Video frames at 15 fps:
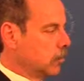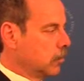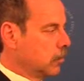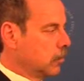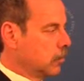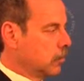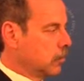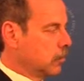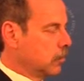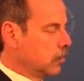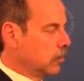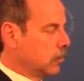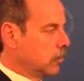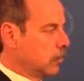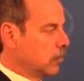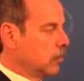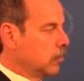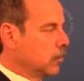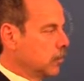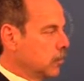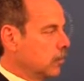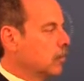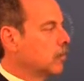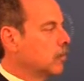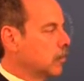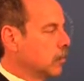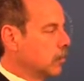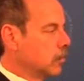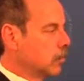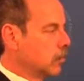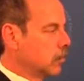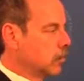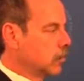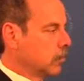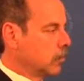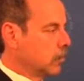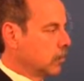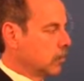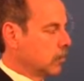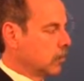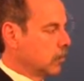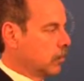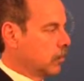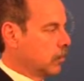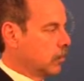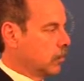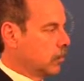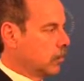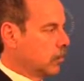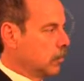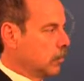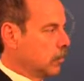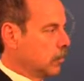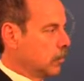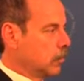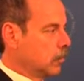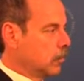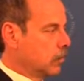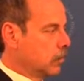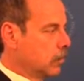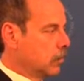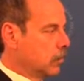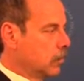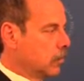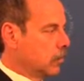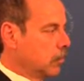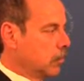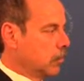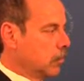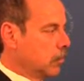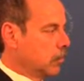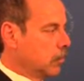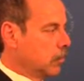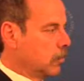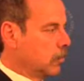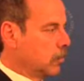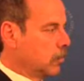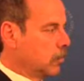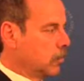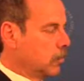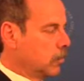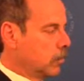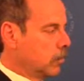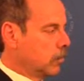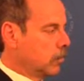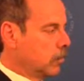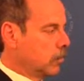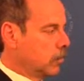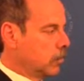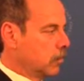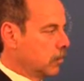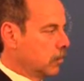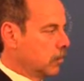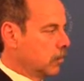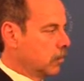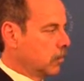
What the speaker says: This person isn't speaking.